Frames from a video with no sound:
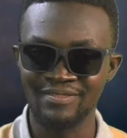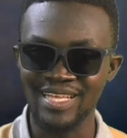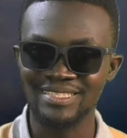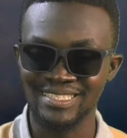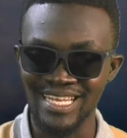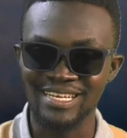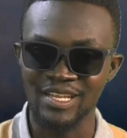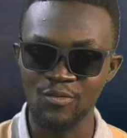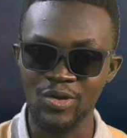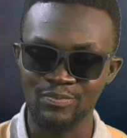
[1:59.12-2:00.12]
and that's
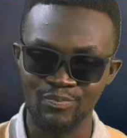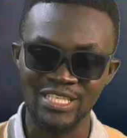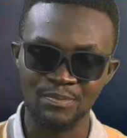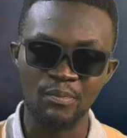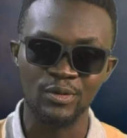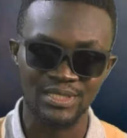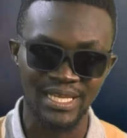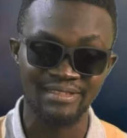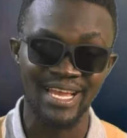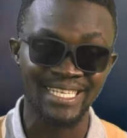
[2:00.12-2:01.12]
exactly what makes people
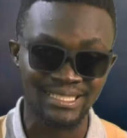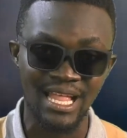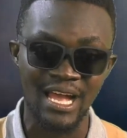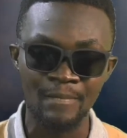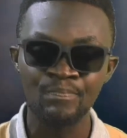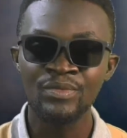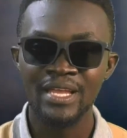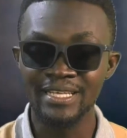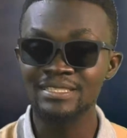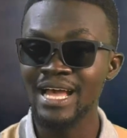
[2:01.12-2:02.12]
say that Islam
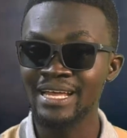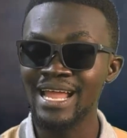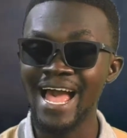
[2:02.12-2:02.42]
is an